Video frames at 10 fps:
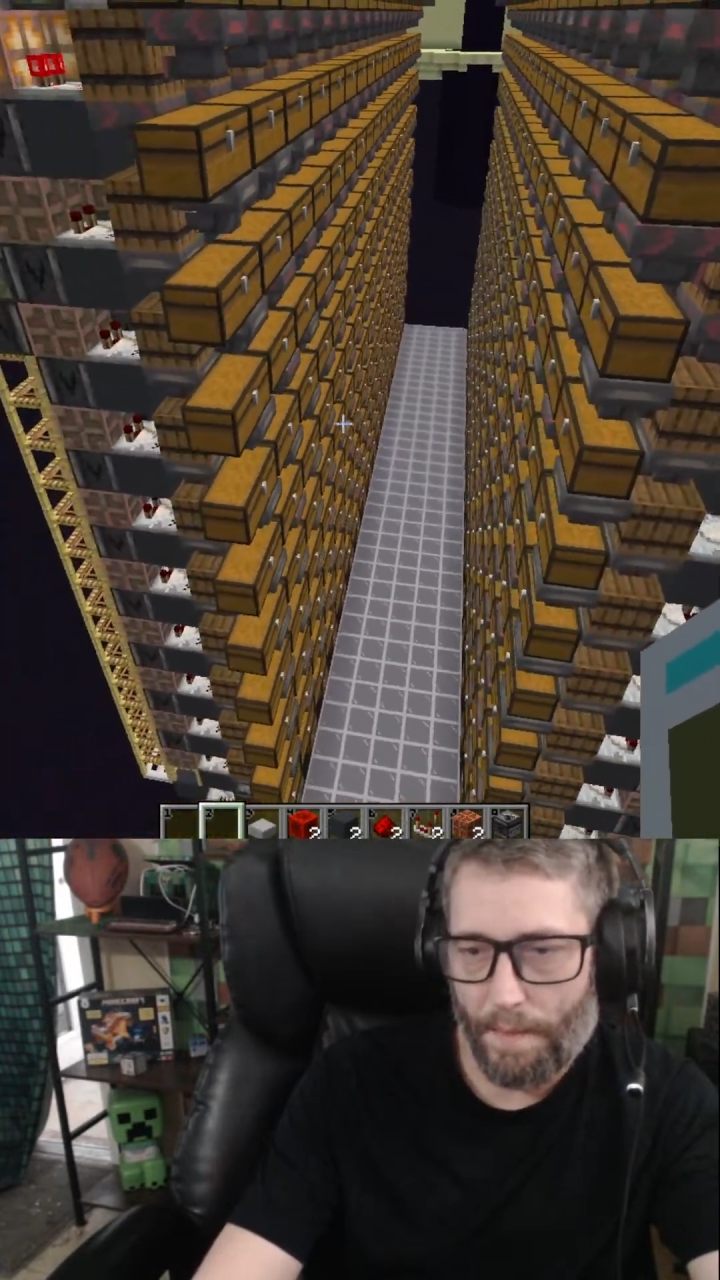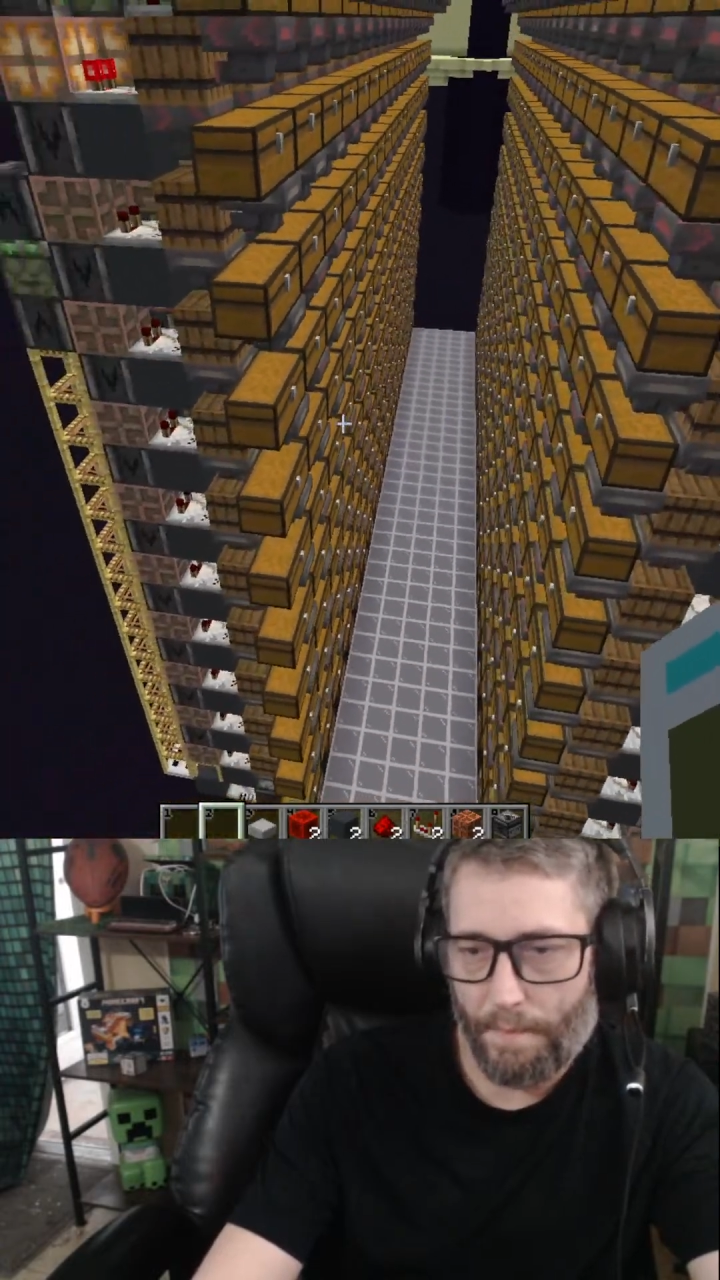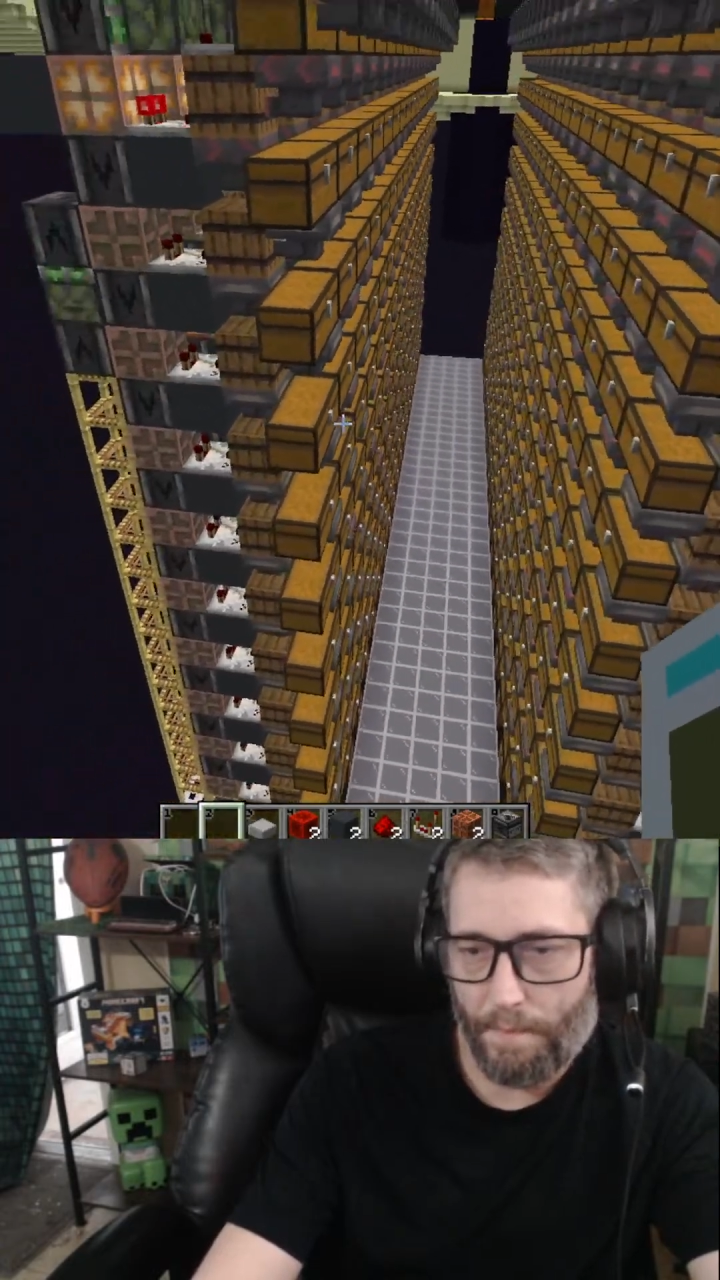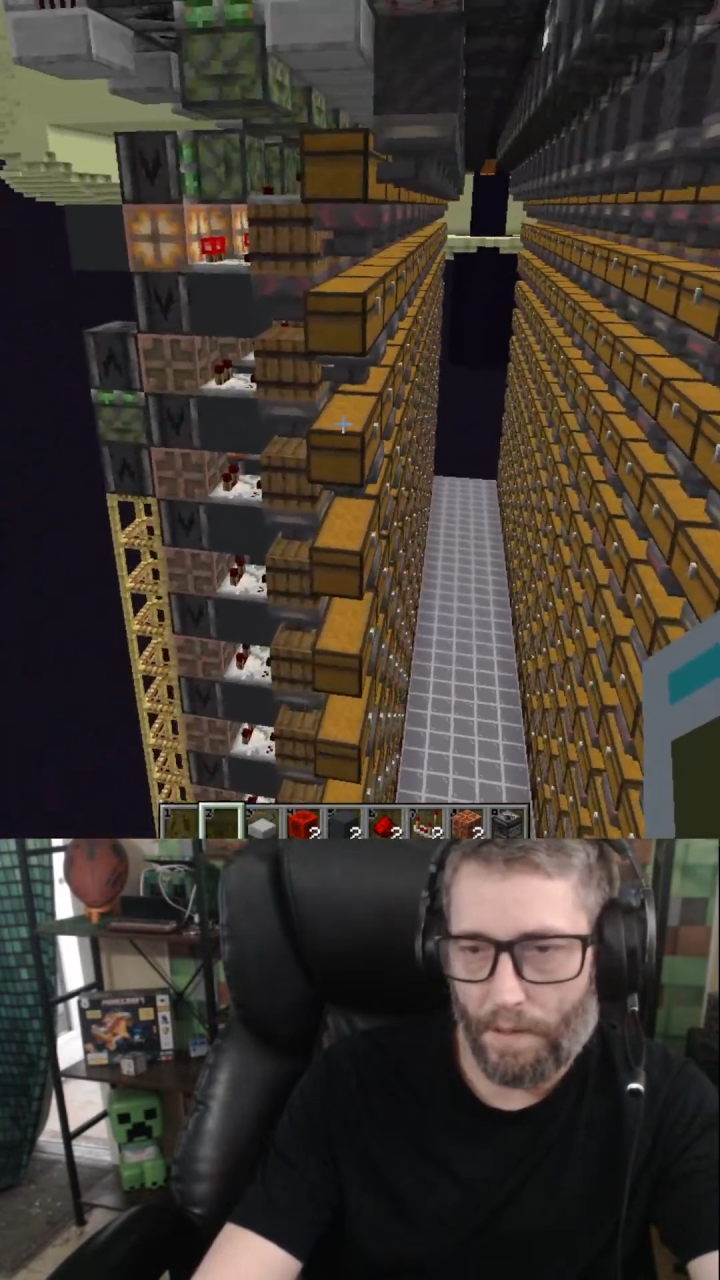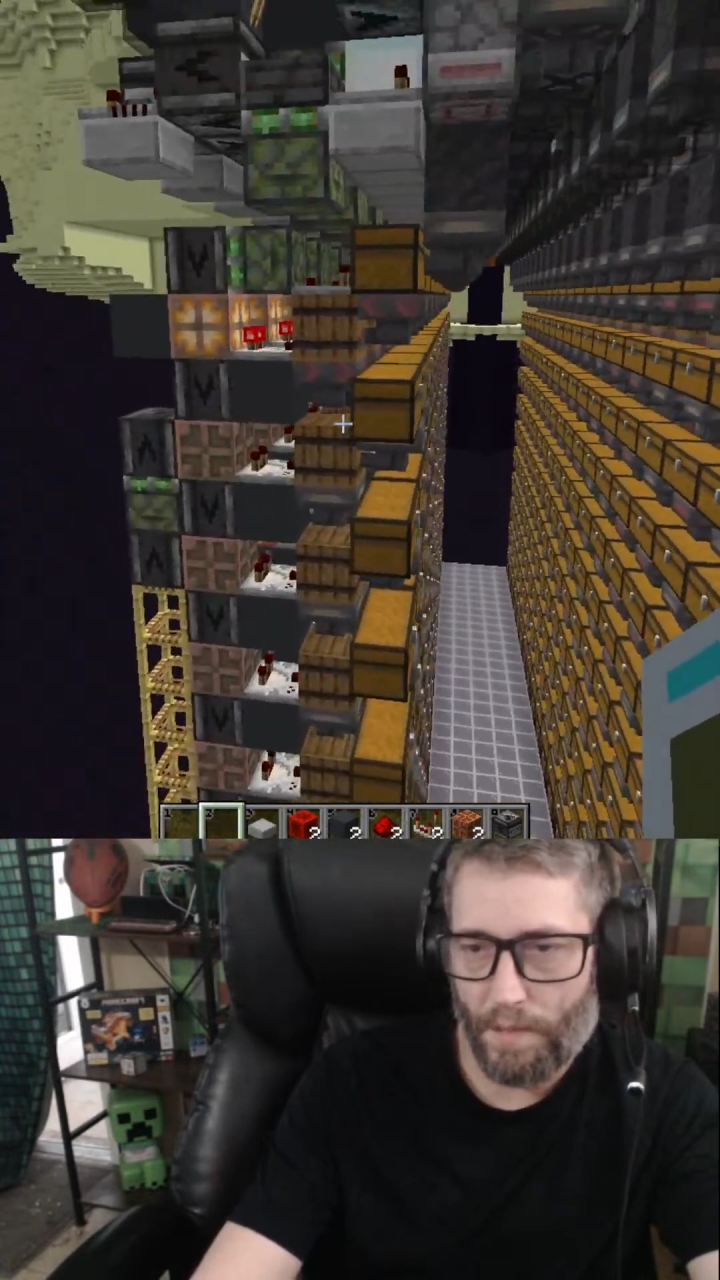
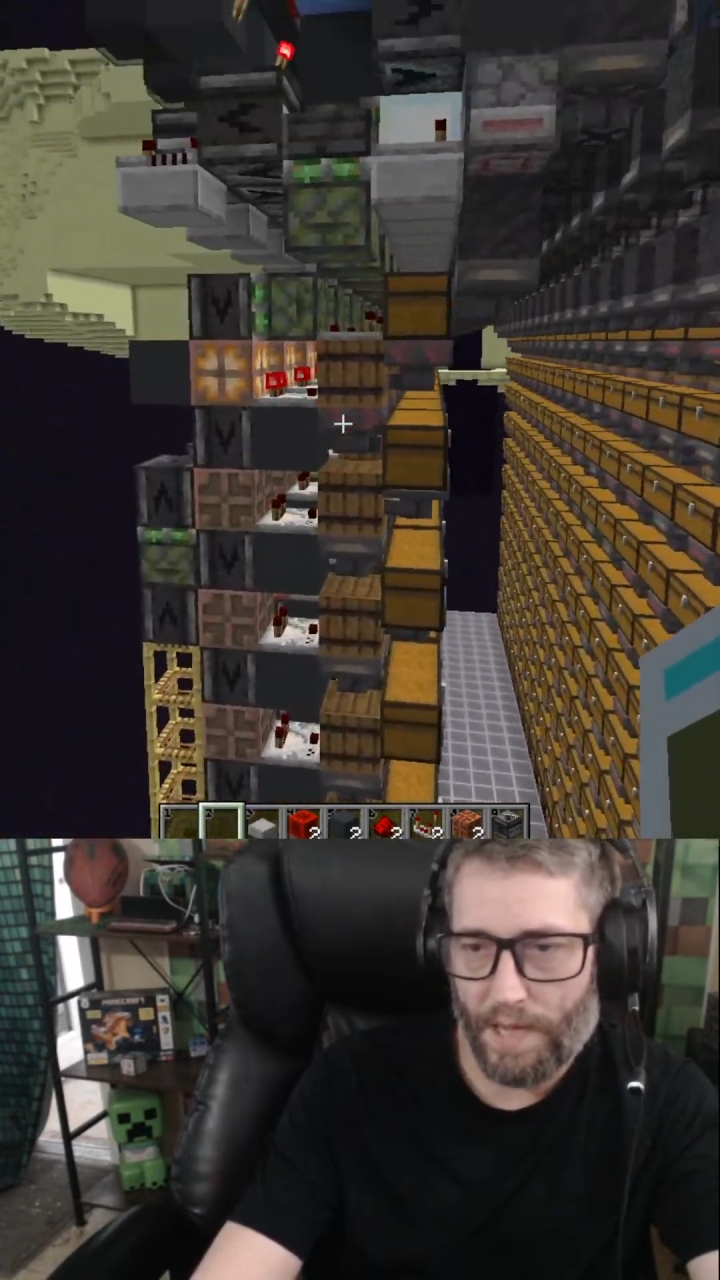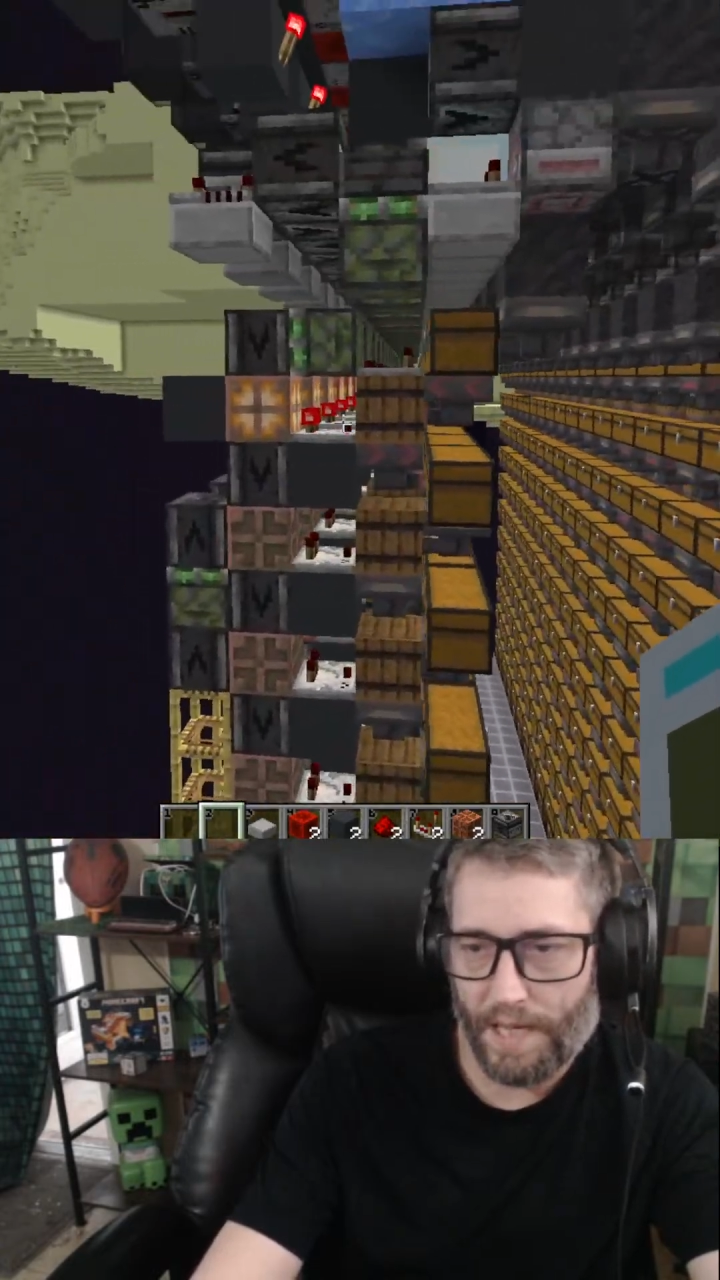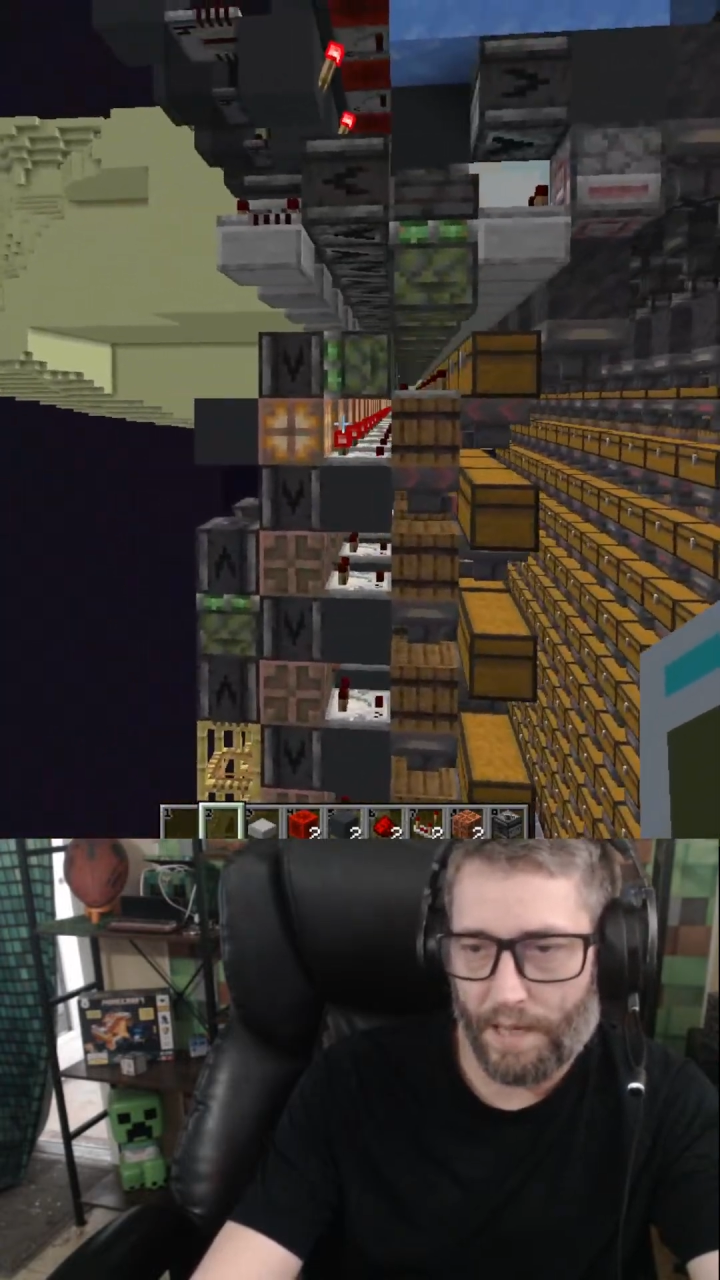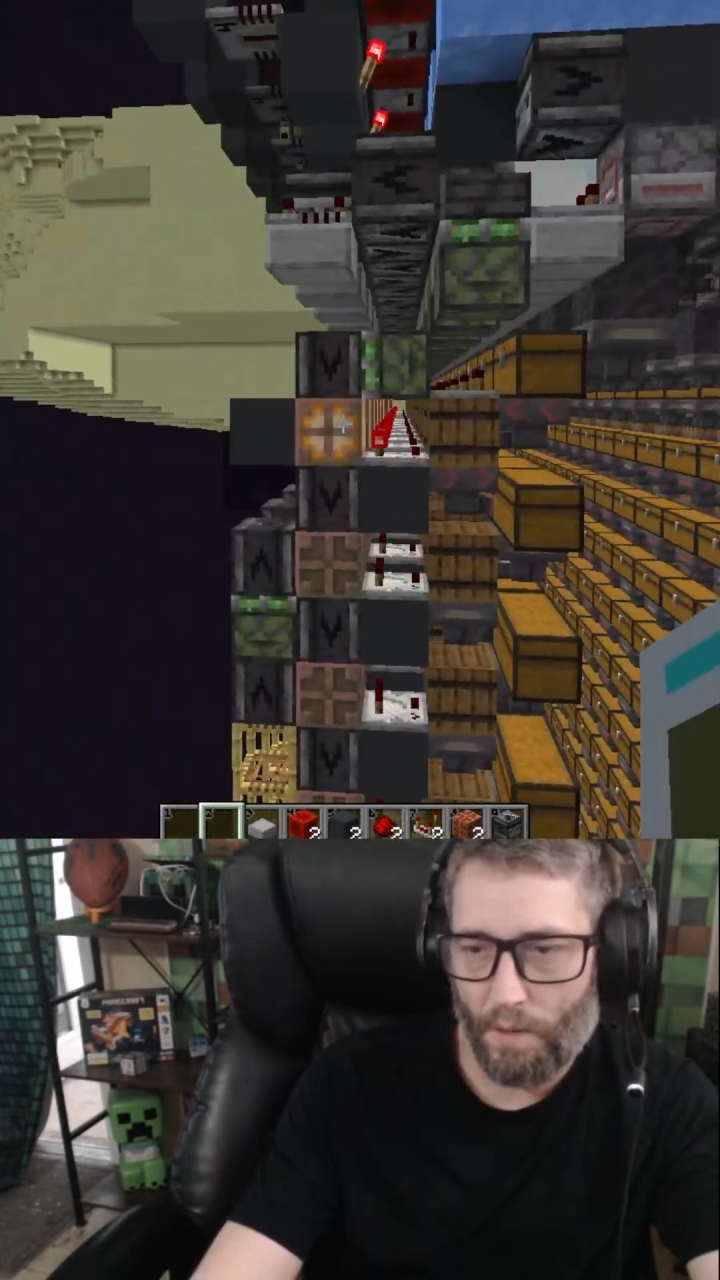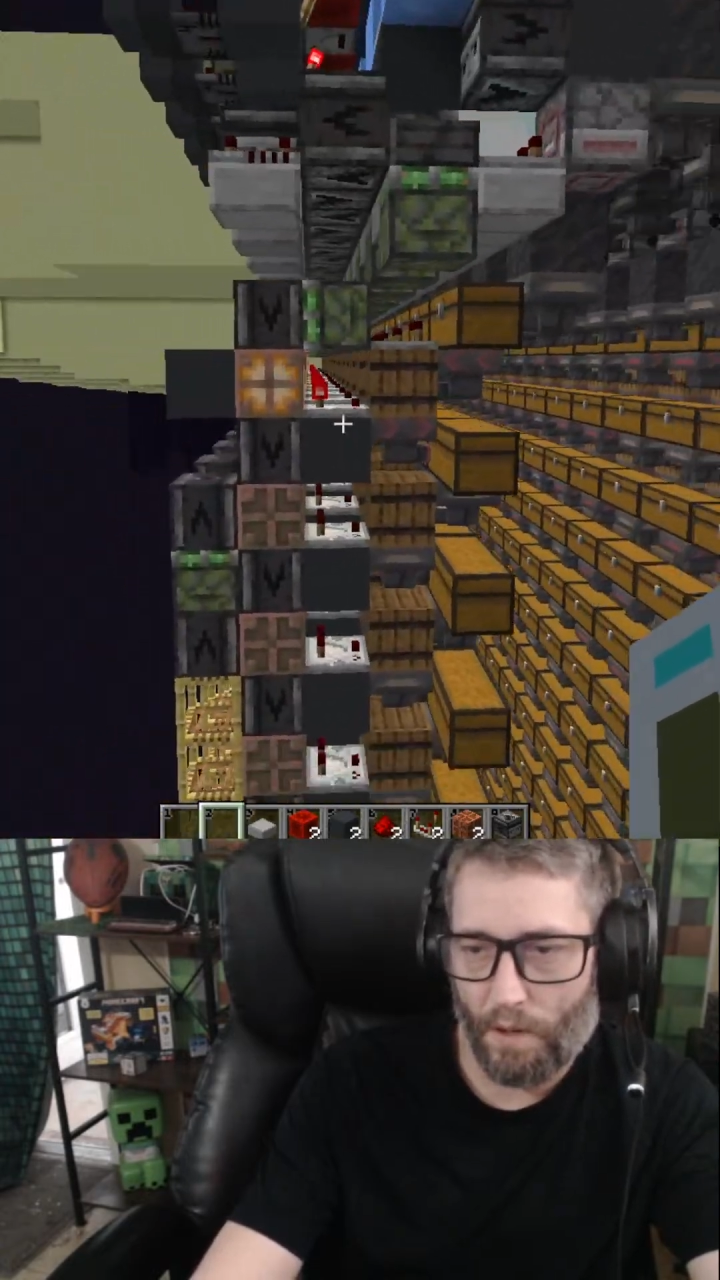But we got to get
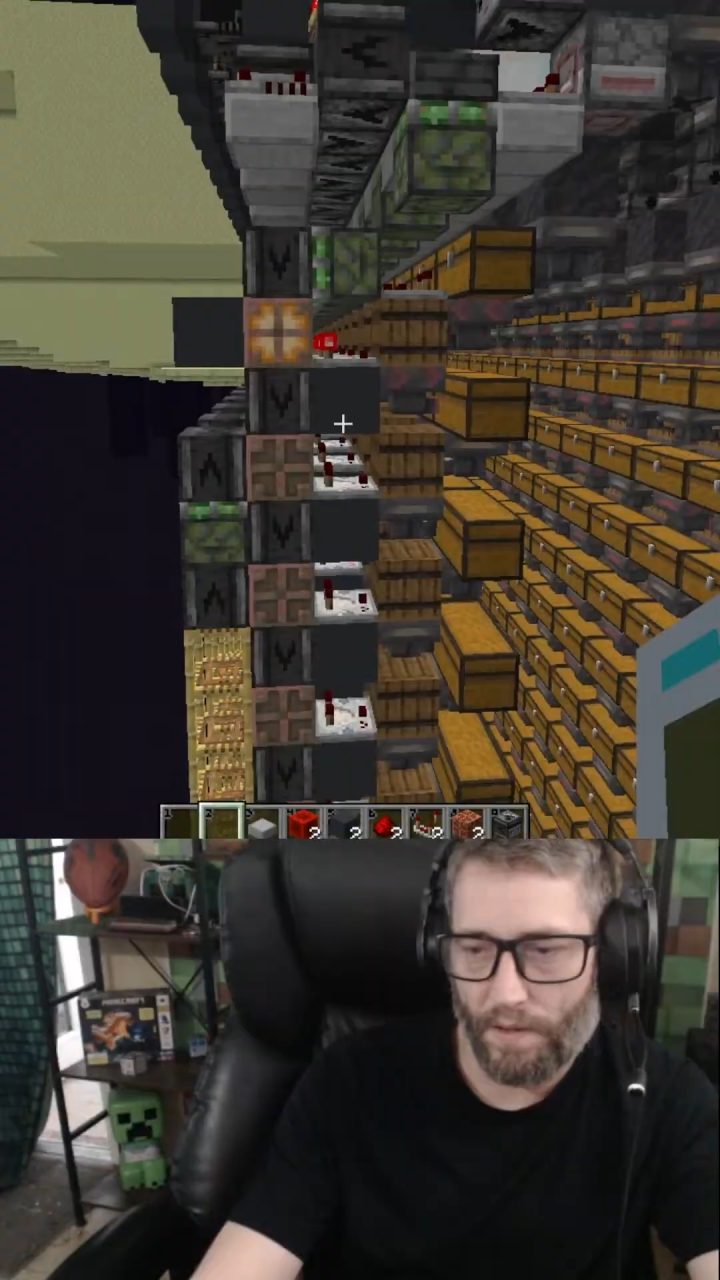them all in